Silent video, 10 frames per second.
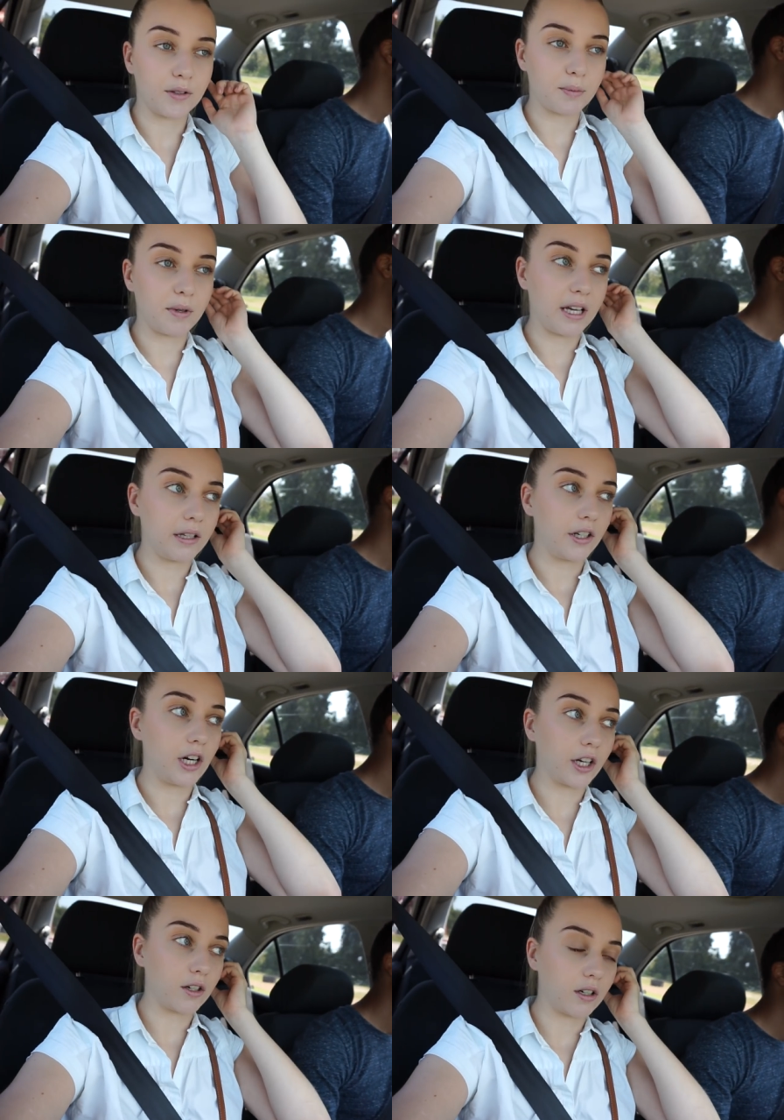use my under
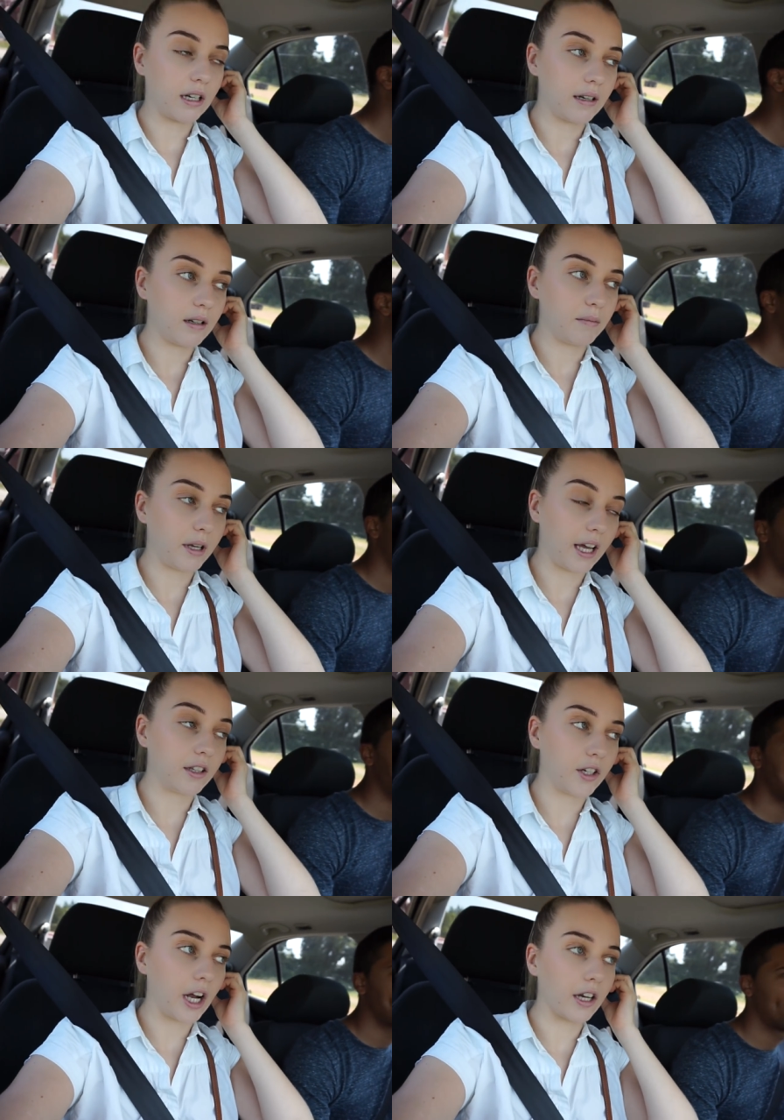eye my
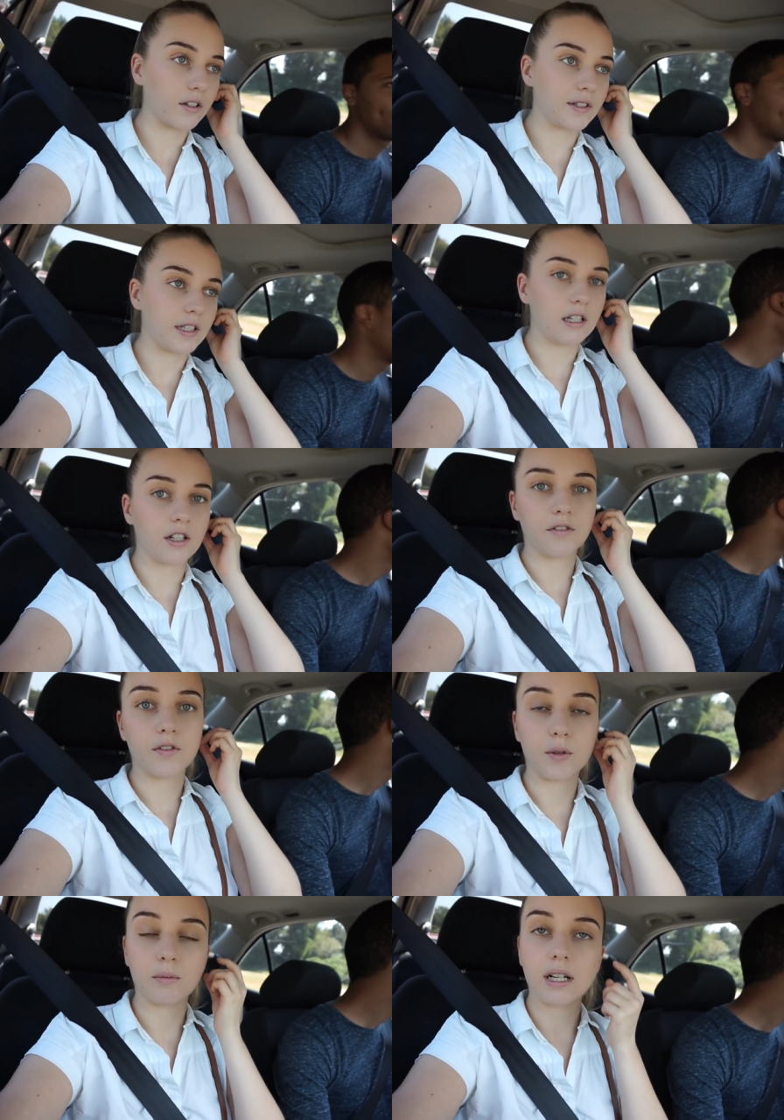under eye concealer
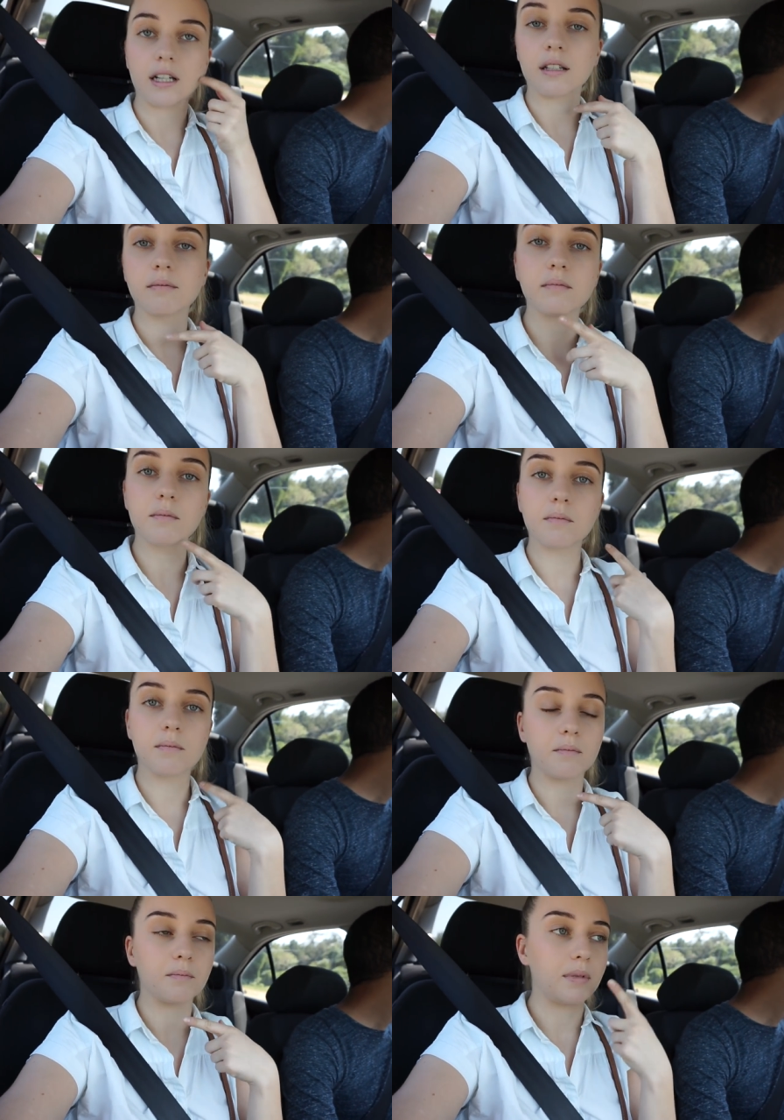for my
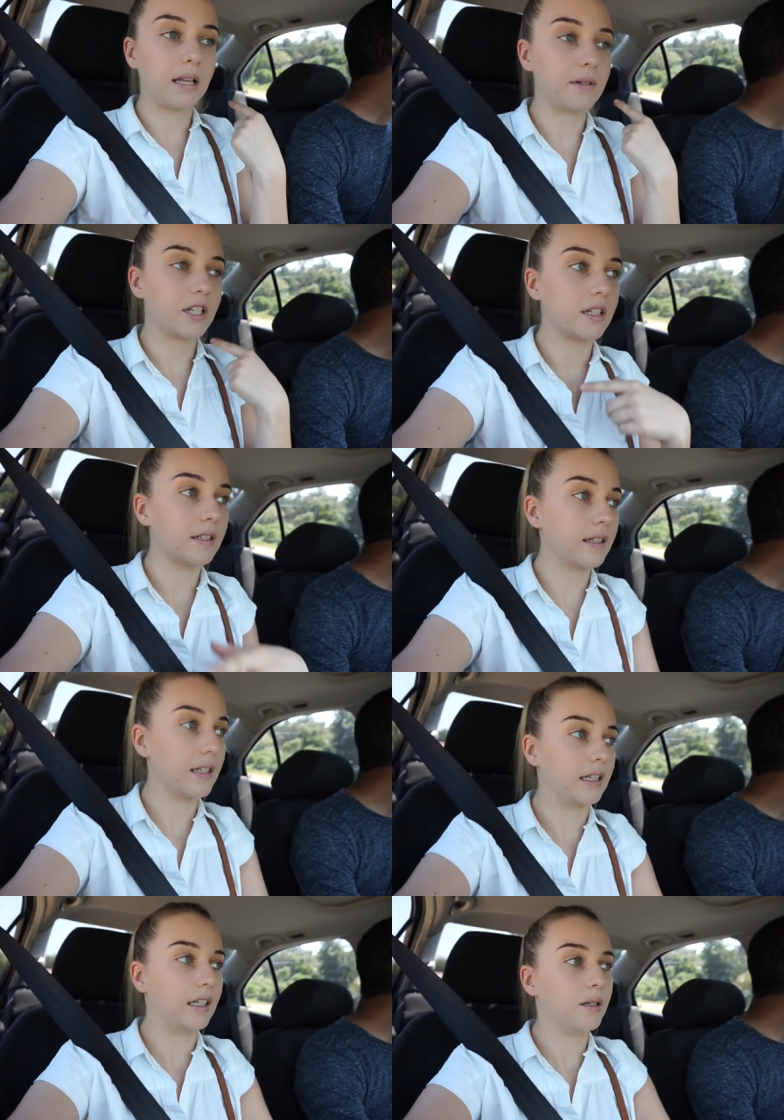blemishes
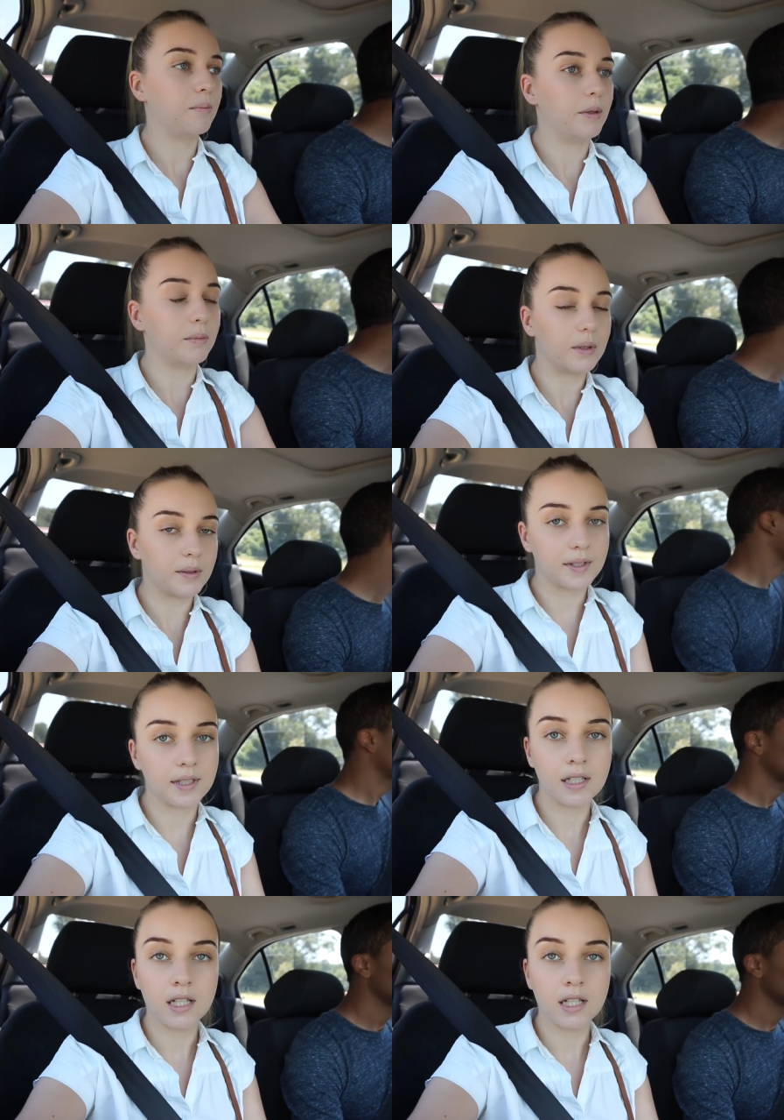and pimples